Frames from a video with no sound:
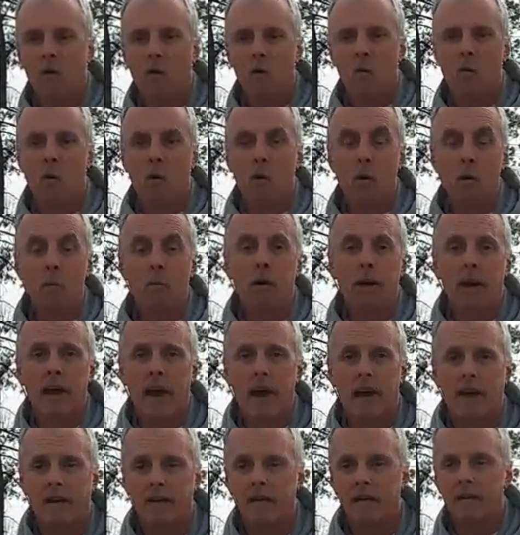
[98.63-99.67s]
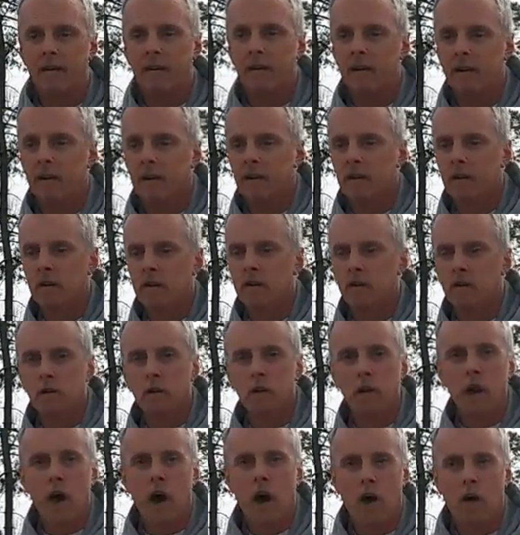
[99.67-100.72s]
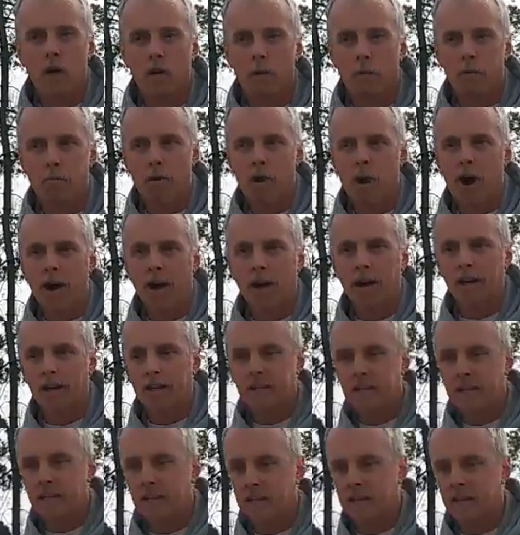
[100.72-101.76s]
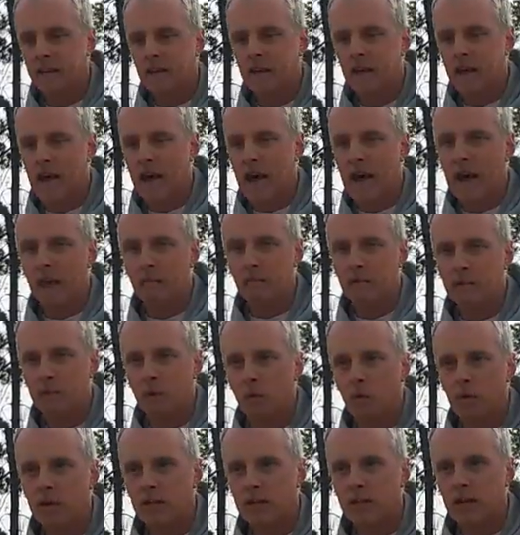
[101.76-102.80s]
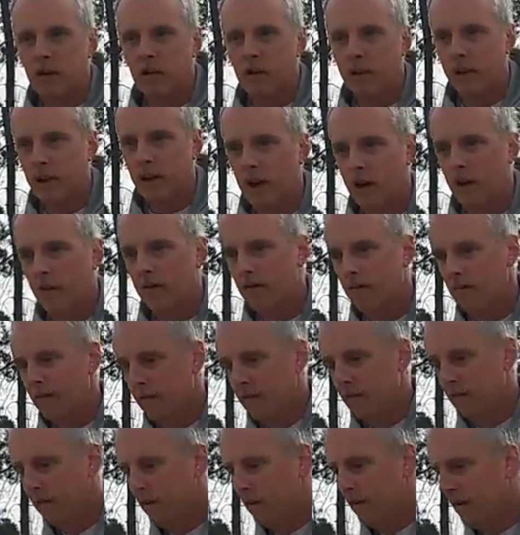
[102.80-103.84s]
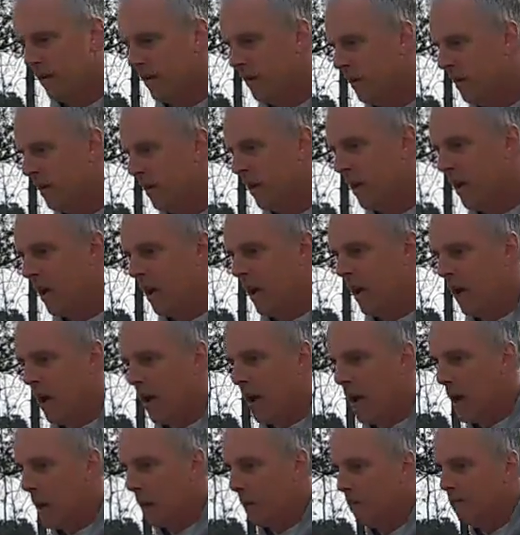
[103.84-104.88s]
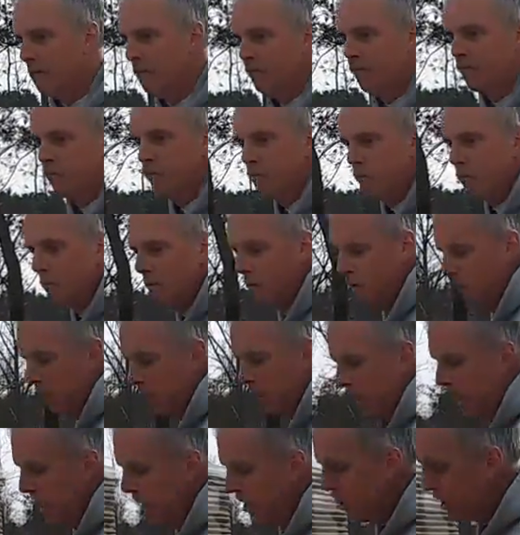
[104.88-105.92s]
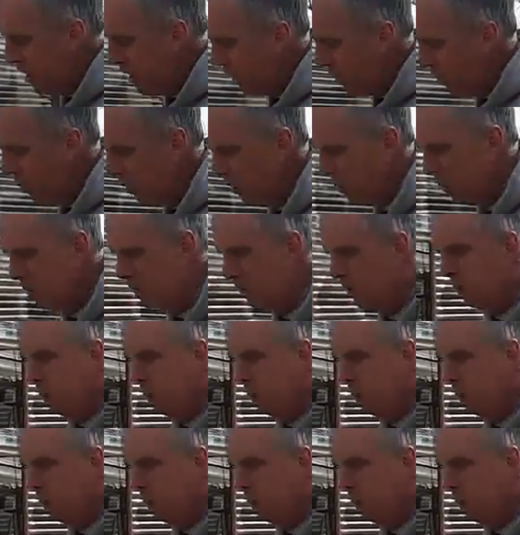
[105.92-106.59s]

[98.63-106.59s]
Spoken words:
what we put out to y'all, the products and the items that we sell to y'all. Each year you'll